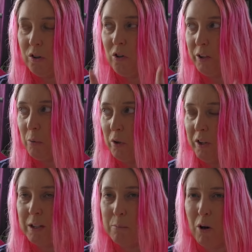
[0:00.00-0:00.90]

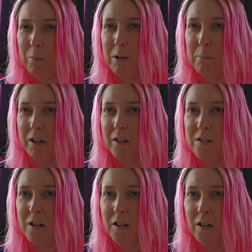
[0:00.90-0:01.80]
working properly because
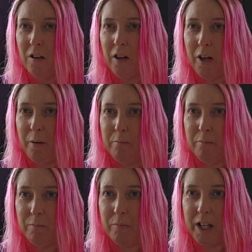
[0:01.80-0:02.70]

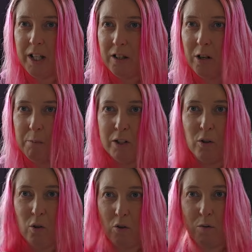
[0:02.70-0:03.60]
incoming
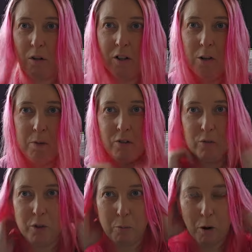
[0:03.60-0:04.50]
calls weren't coming
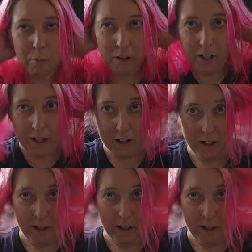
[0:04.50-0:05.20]
through properly,